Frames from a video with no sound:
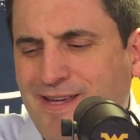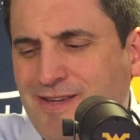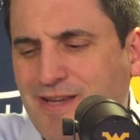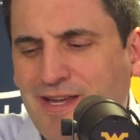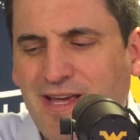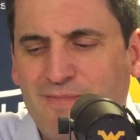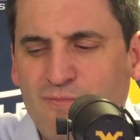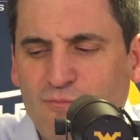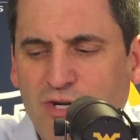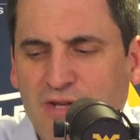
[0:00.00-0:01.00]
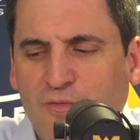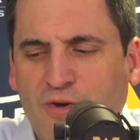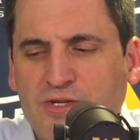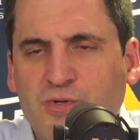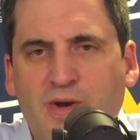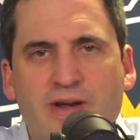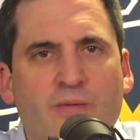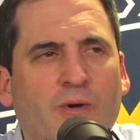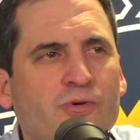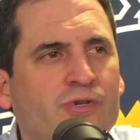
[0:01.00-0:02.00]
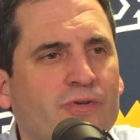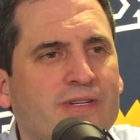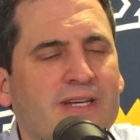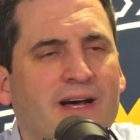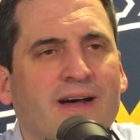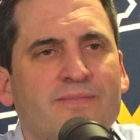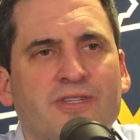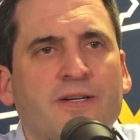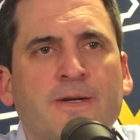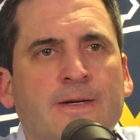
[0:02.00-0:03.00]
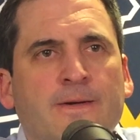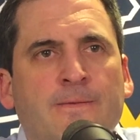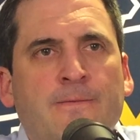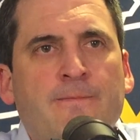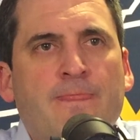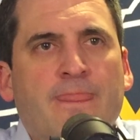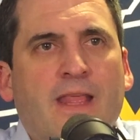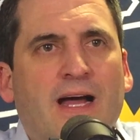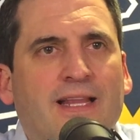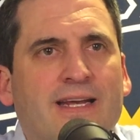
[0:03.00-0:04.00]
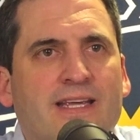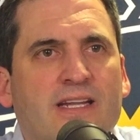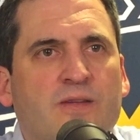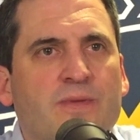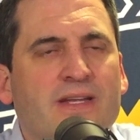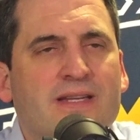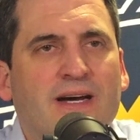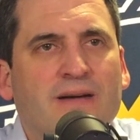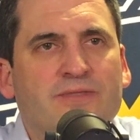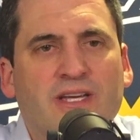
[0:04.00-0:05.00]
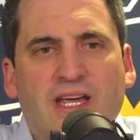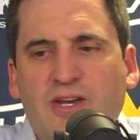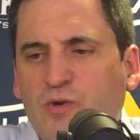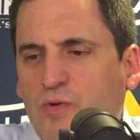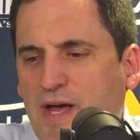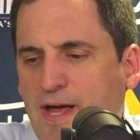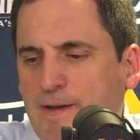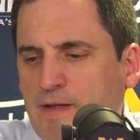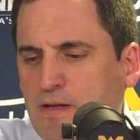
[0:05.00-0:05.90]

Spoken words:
You can get really frustrated and emotional at times. And I let it get to me at times. I can't do that.